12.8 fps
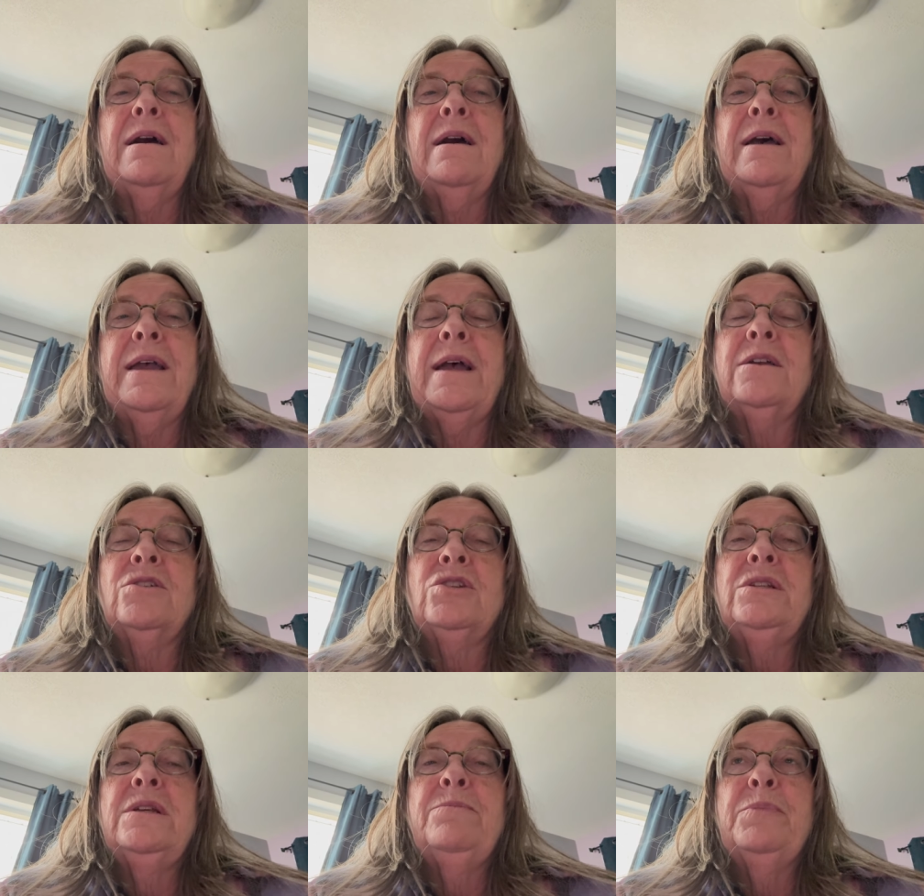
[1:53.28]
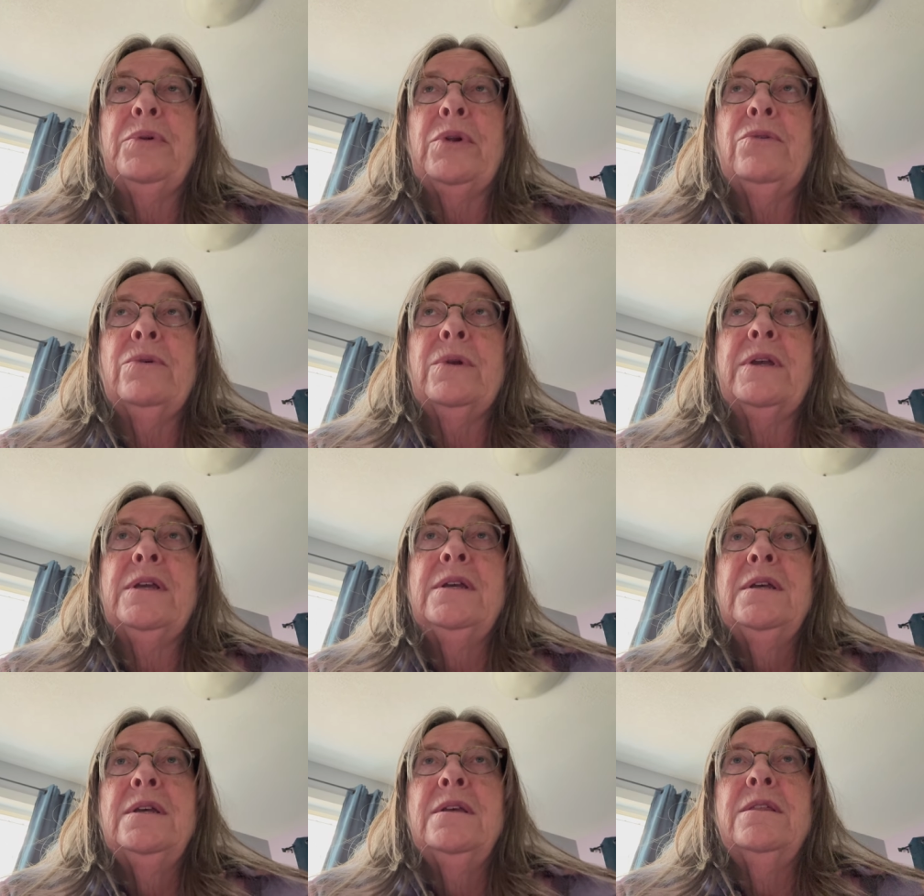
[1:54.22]
I actually broke
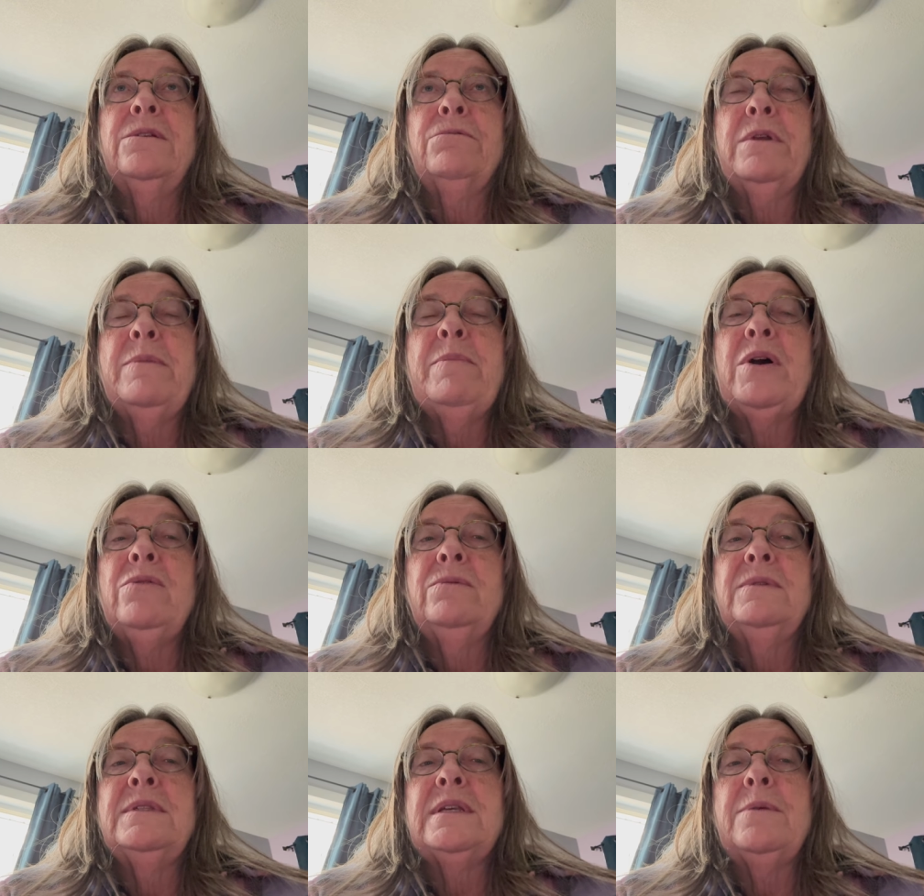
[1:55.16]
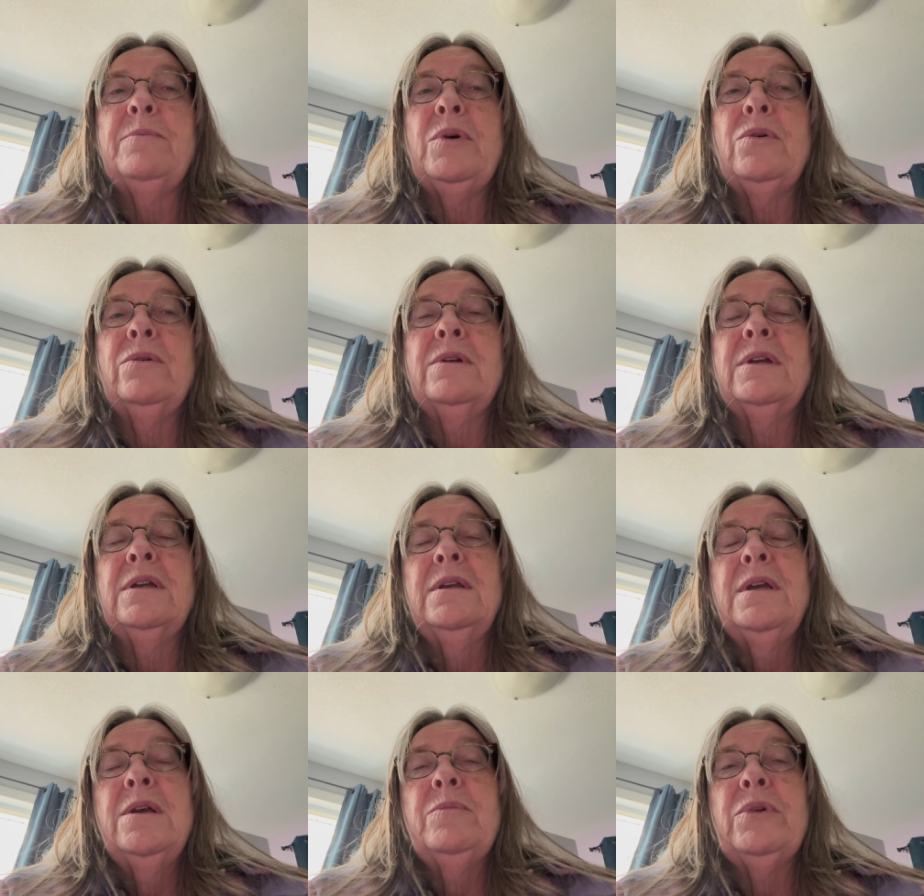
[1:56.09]
three bones. I broke,
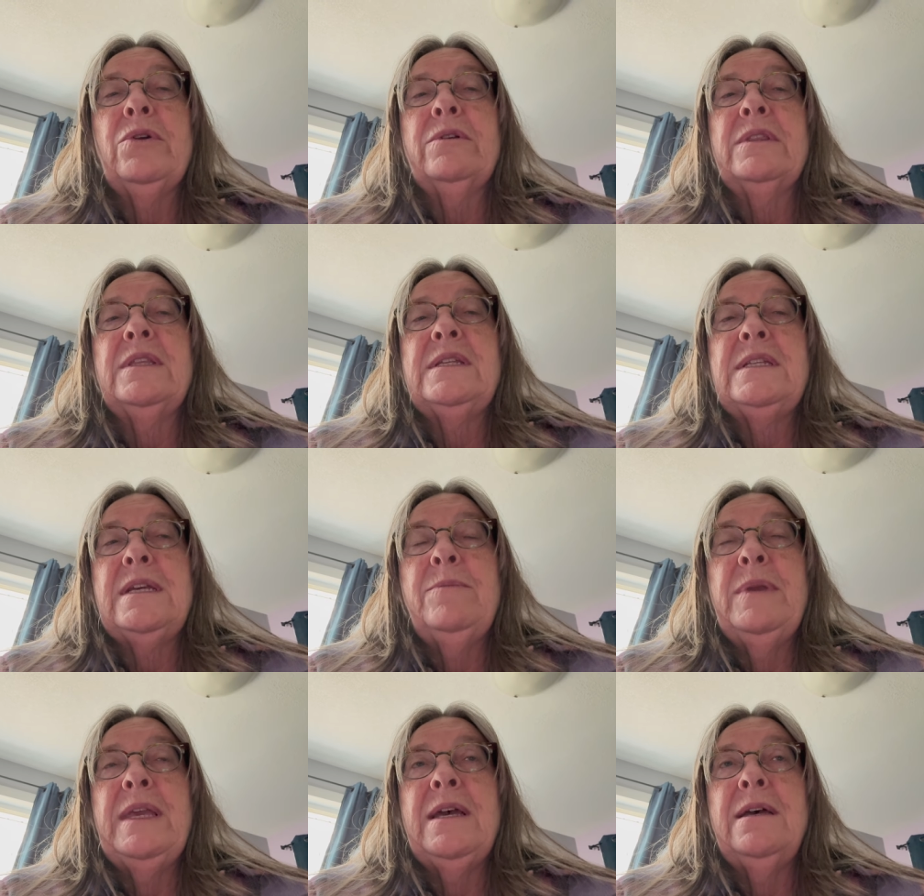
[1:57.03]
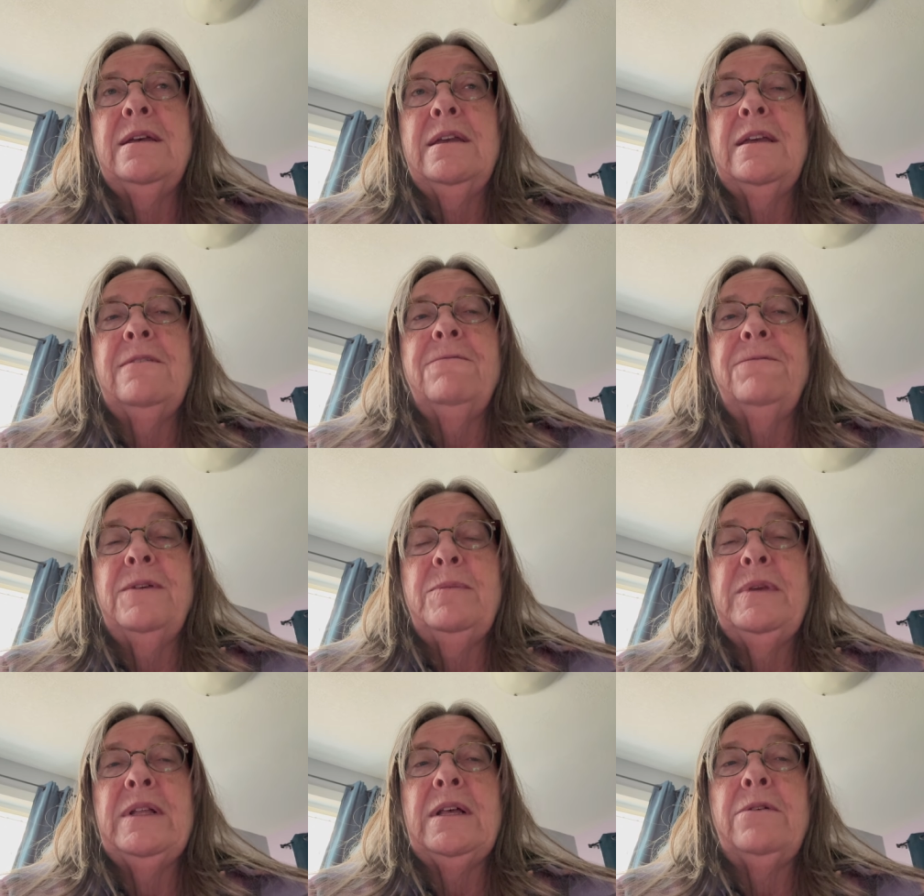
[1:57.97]
broke the tibia and
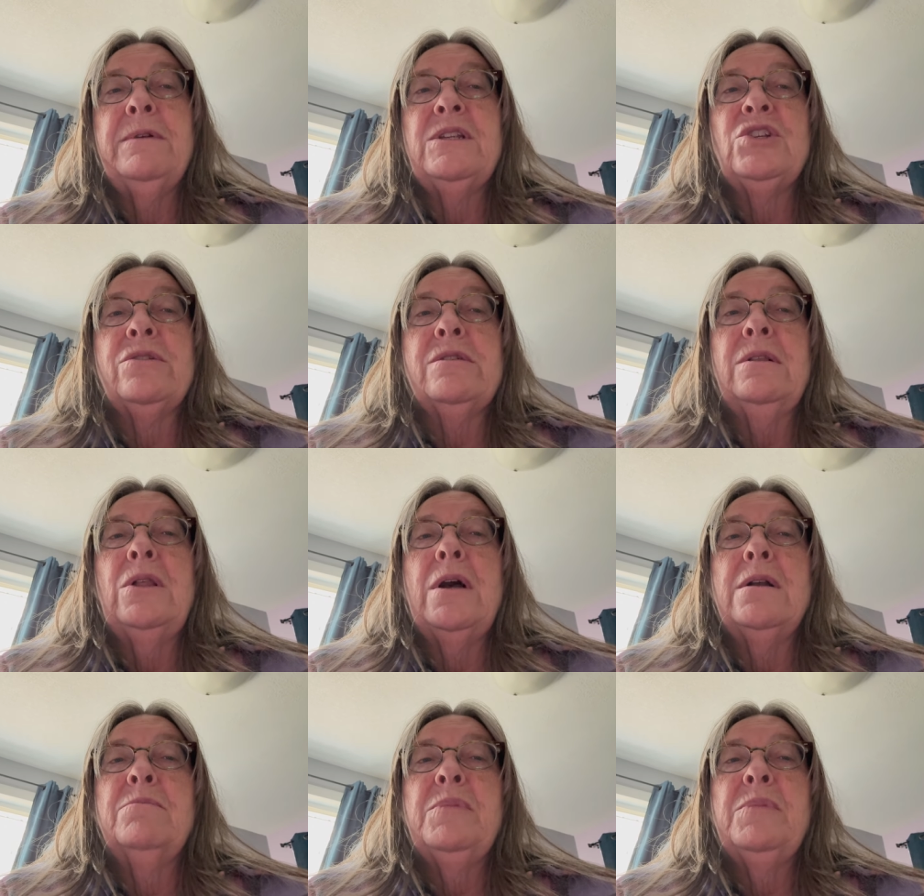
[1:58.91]
fibula, which are the long